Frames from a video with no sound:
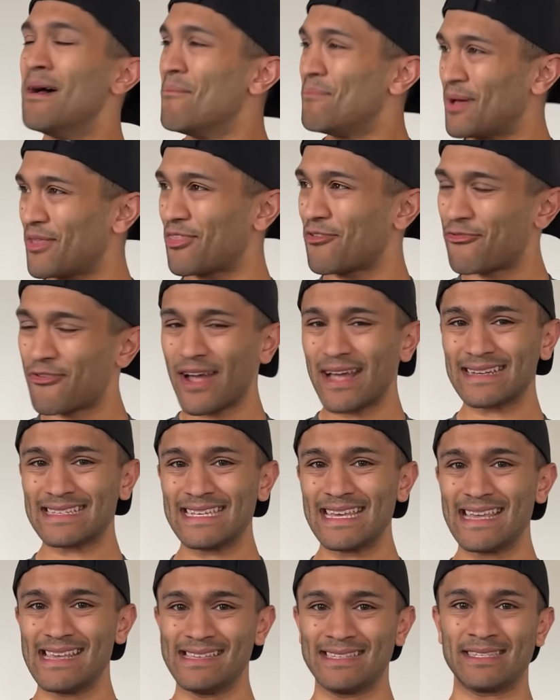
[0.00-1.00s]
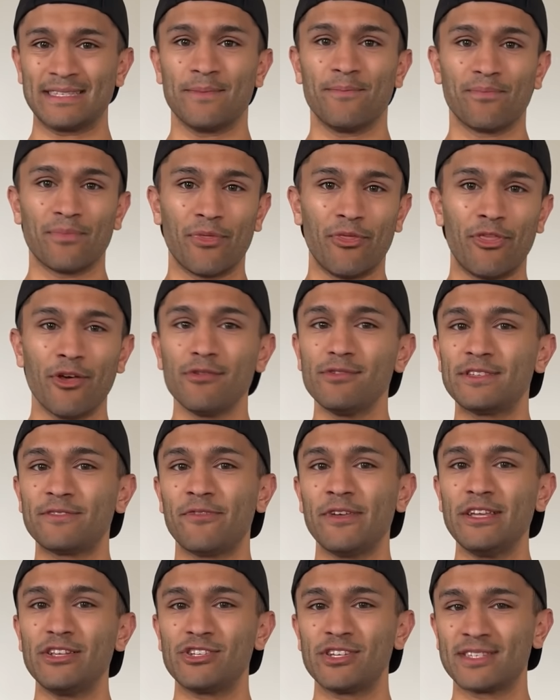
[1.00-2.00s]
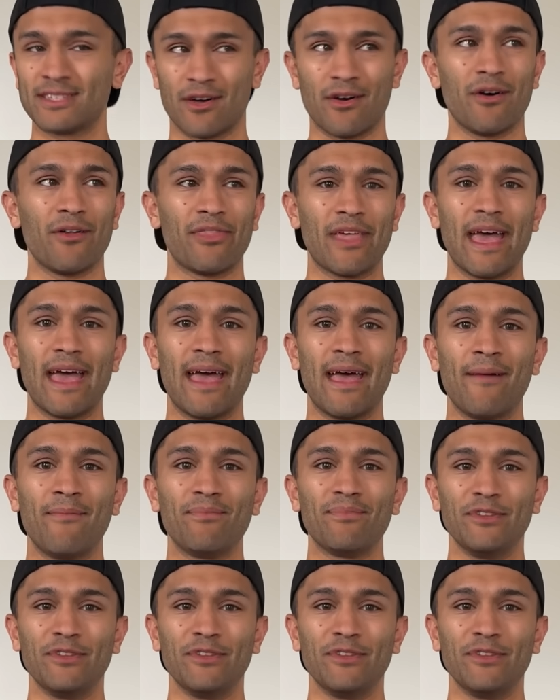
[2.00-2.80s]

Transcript: But the fact is, those features are there.